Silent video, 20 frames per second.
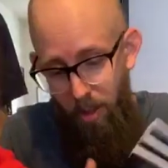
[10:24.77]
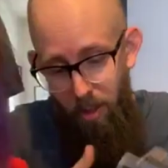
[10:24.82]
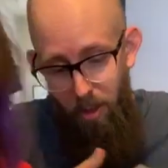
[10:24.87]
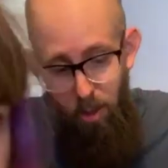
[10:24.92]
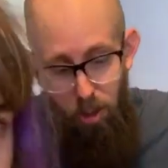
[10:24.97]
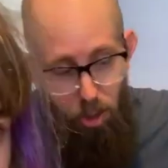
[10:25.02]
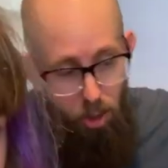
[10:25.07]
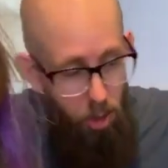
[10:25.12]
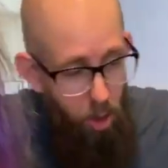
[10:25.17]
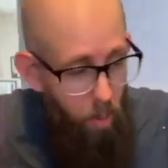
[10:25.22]

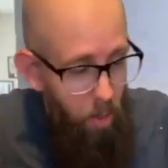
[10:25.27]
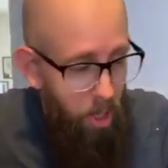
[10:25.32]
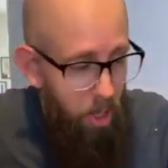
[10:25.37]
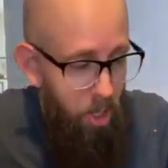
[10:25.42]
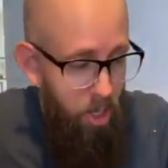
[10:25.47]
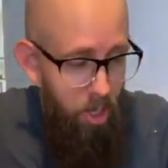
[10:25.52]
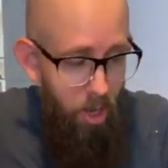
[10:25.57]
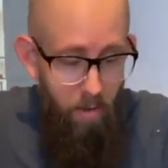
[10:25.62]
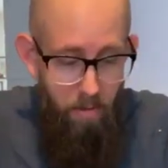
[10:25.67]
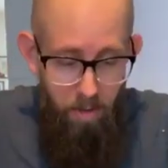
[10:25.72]
There's so
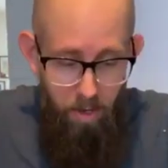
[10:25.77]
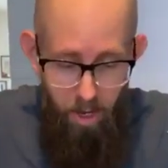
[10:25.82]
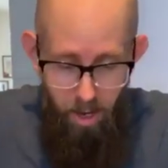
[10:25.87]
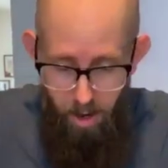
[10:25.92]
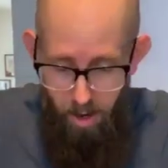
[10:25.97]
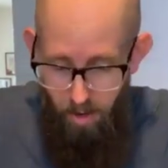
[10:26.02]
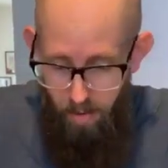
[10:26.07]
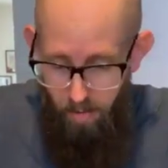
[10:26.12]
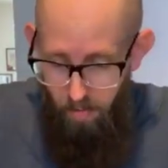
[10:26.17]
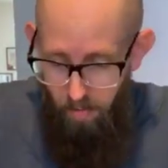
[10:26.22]
much stuff in
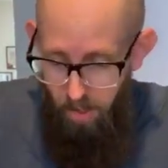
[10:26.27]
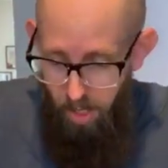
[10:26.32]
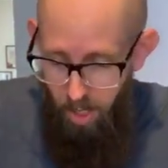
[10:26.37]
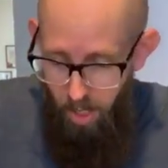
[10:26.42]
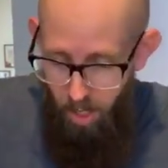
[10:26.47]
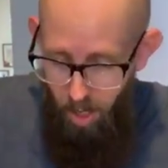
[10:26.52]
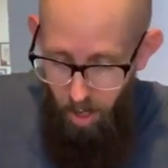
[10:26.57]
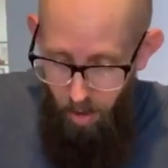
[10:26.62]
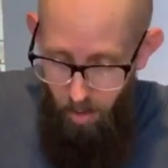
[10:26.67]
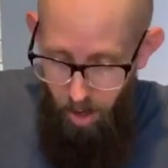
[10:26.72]
here.
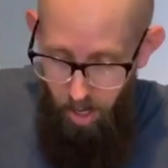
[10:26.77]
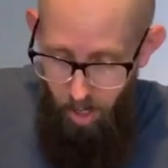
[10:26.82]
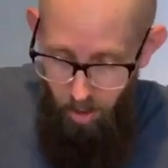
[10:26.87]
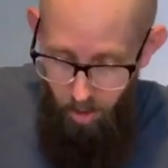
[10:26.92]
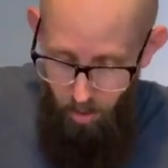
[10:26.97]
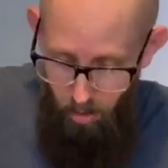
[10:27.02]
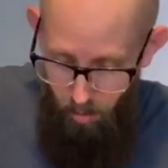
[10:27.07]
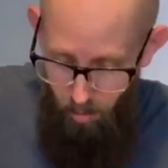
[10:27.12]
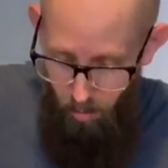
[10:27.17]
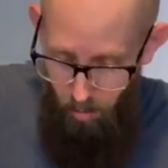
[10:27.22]
All right,
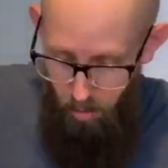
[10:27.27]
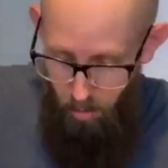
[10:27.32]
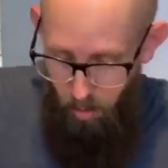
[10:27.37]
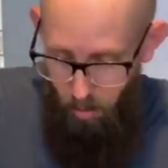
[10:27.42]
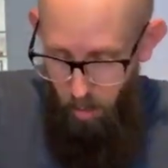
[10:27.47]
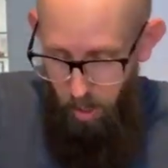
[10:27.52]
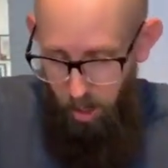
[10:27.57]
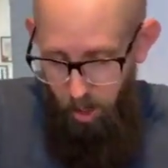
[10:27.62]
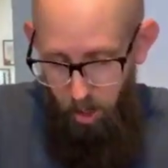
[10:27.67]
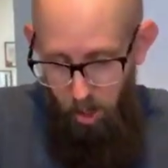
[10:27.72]
real
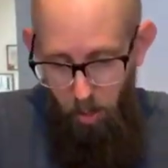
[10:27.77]
quick.